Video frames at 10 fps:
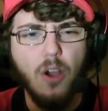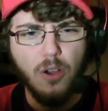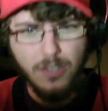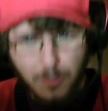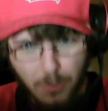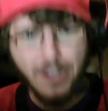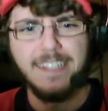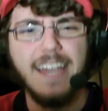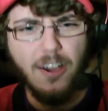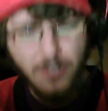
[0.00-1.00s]
Little
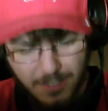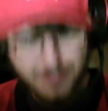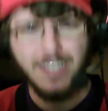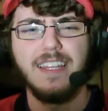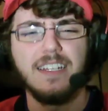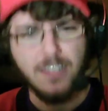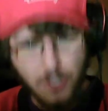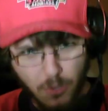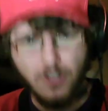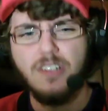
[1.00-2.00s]
breakdown. The end of the
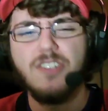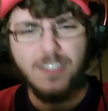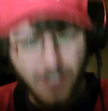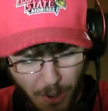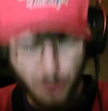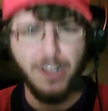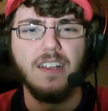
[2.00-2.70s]
chorus. Okay.